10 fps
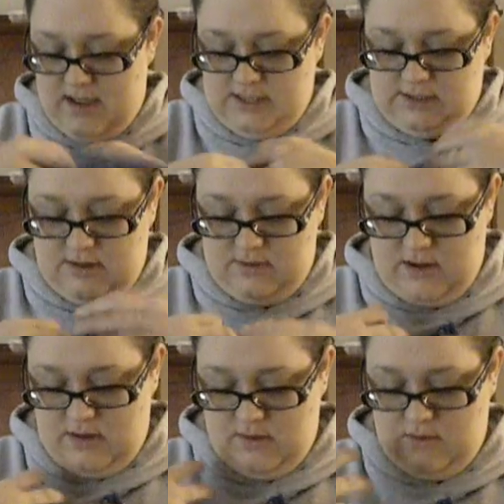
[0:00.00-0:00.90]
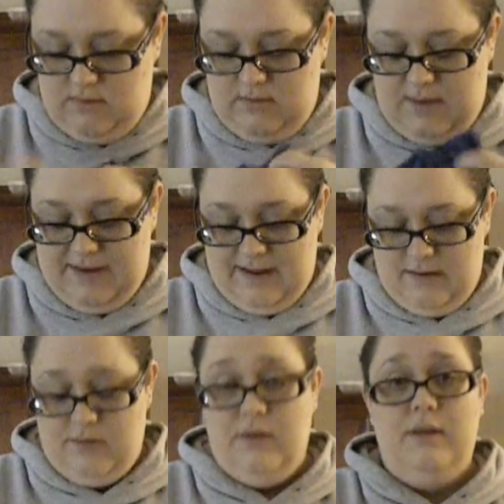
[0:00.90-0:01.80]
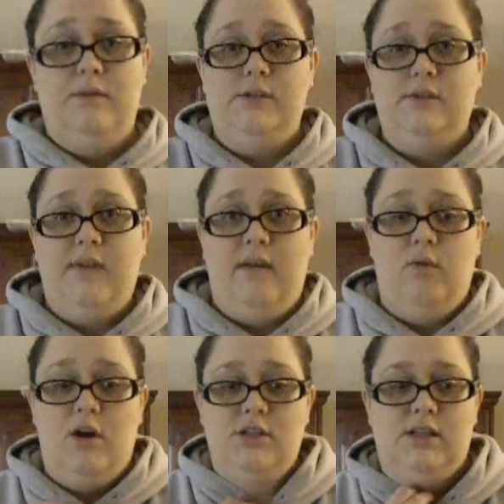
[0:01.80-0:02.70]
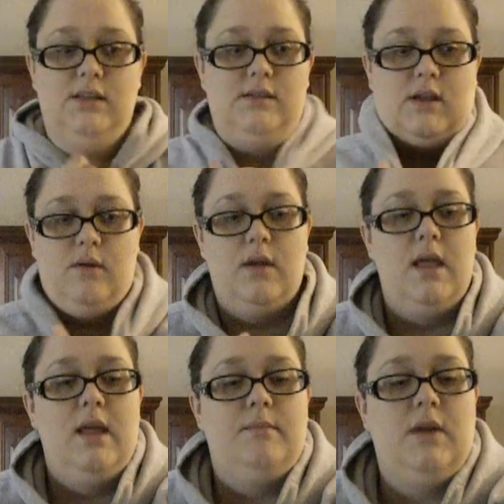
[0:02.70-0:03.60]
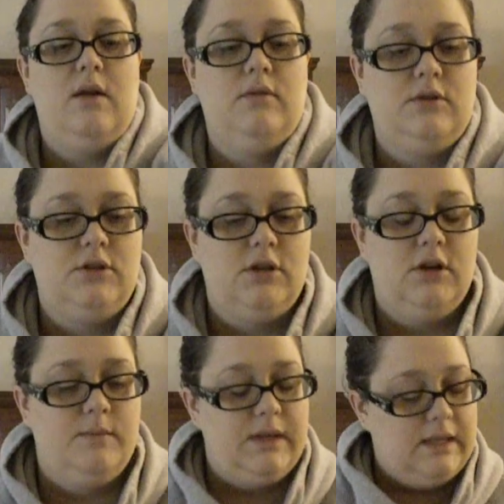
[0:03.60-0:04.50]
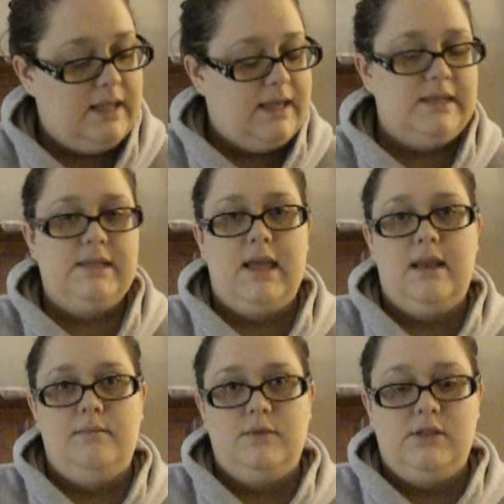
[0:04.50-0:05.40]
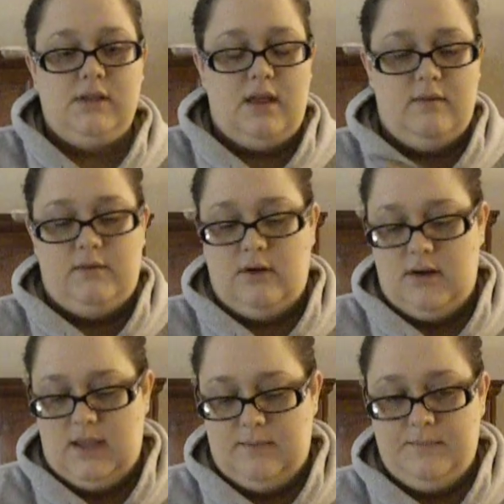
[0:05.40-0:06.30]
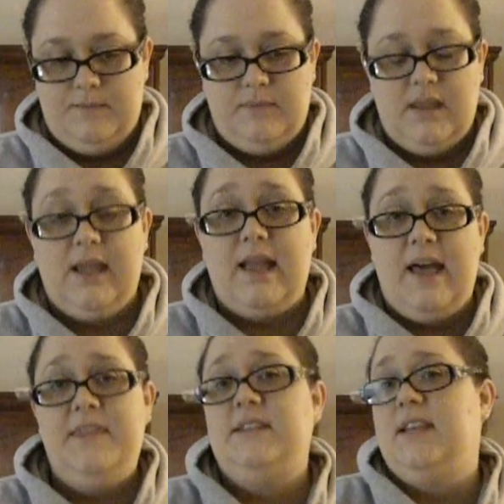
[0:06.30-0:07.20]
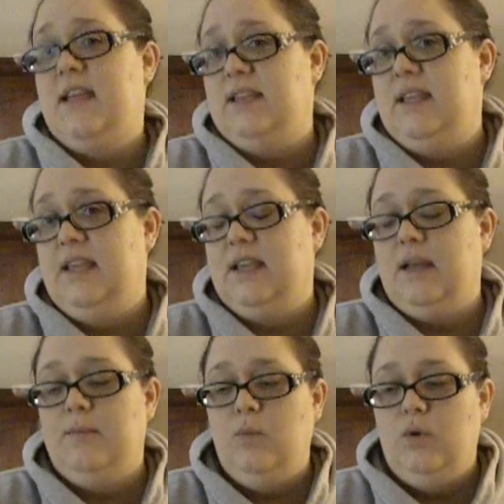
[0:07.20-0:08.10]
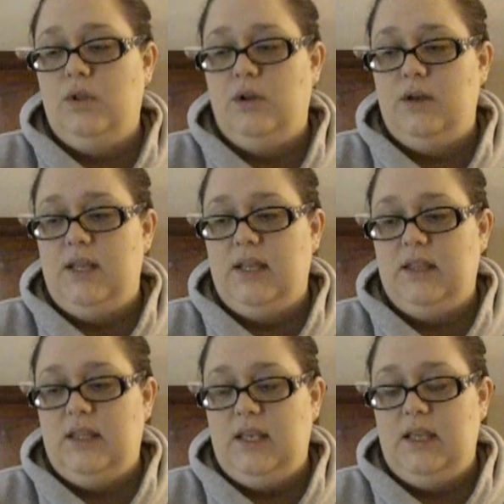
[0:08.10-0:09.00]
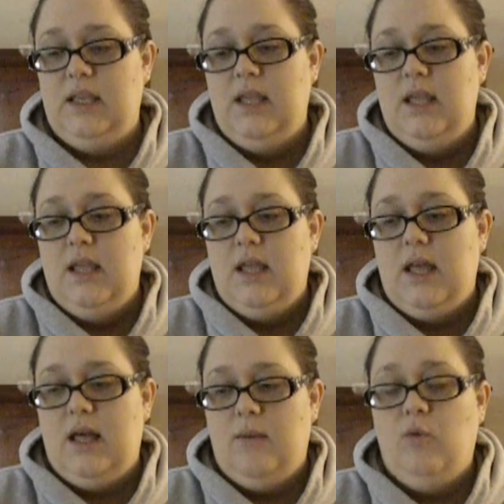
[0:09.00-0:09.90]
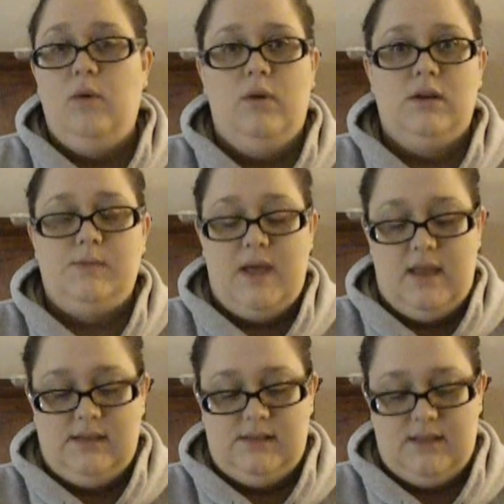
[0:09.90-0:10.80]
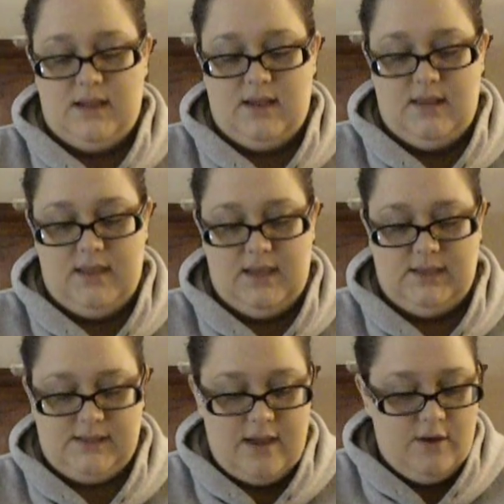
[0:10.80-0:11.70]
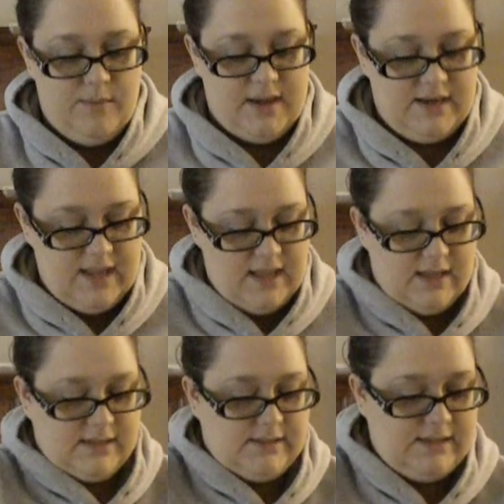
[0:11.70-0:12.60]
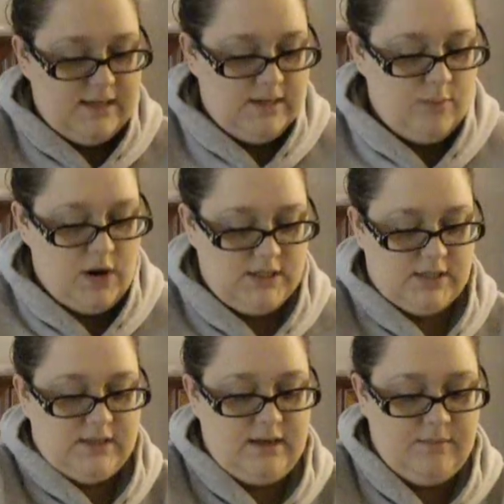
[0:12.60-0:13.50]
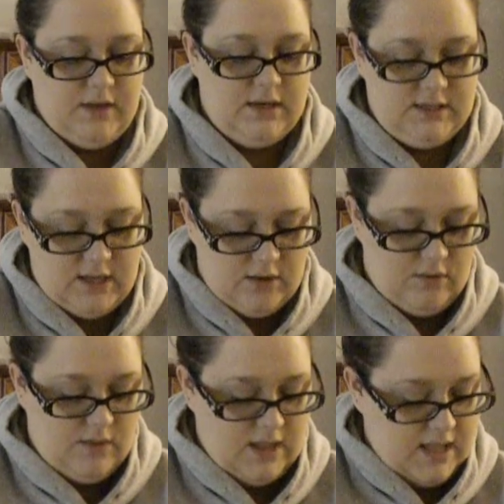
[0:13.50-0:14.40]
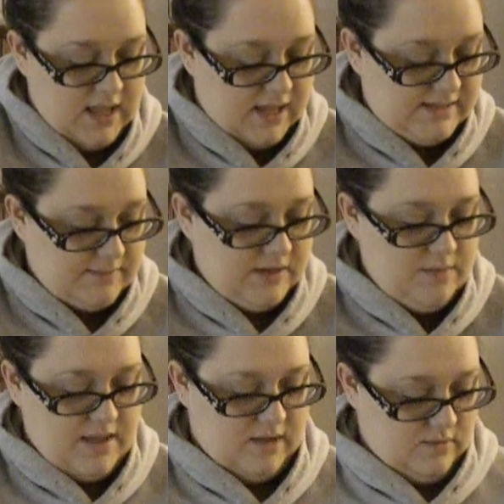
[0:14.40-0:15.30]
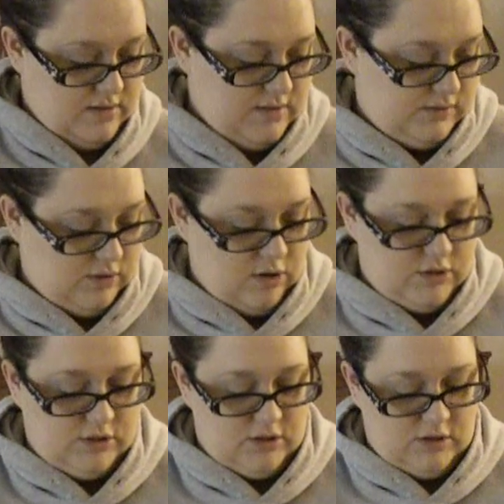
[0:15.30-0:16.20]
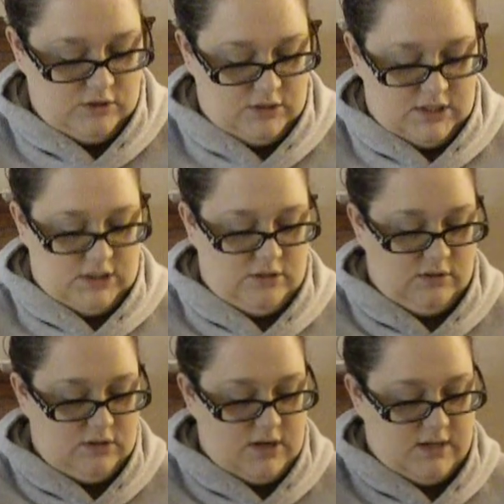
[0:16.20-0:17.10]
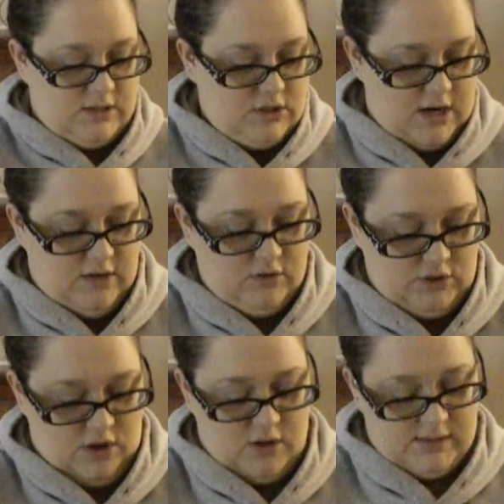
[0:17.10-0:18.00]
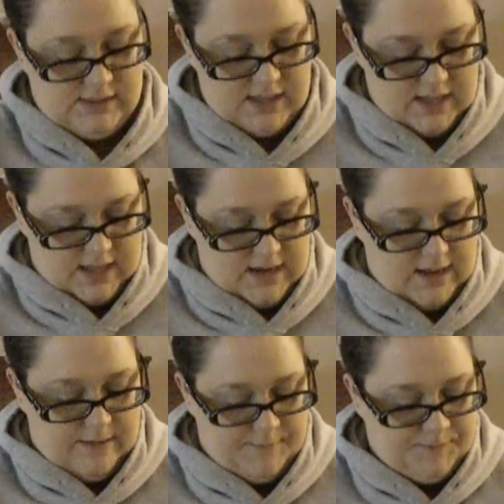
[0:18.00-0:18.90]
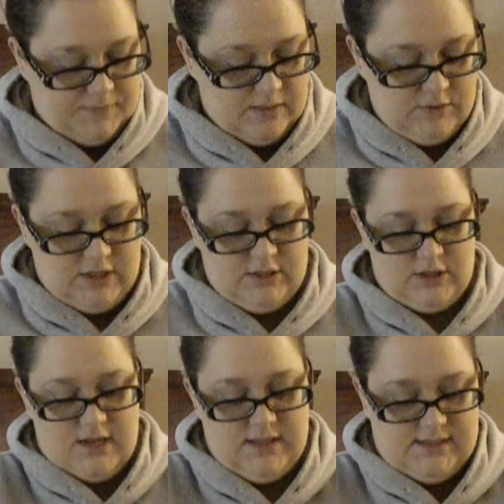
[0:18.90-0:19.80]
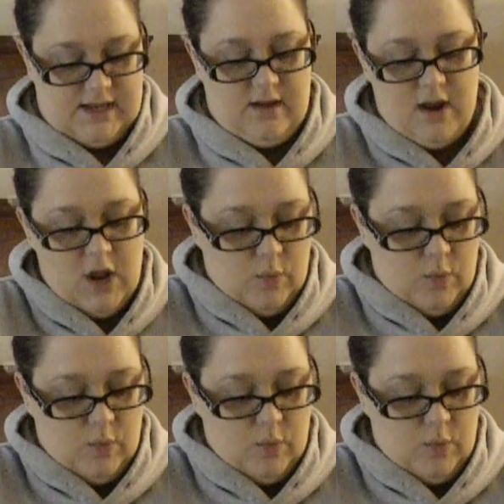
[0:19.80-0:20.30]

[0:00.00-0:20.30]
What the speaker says: I just don't know. I mean, I don't know that it would survive washing. So I'm not real sure. But like I said, I'm just kind of learning. Like, I got the technique. I'm more learning the what works best and that kind of thing. So my next project that I'm going to do is I'm going to make one of those larger traditional triangle shawls, and I'm trying to straighten this out.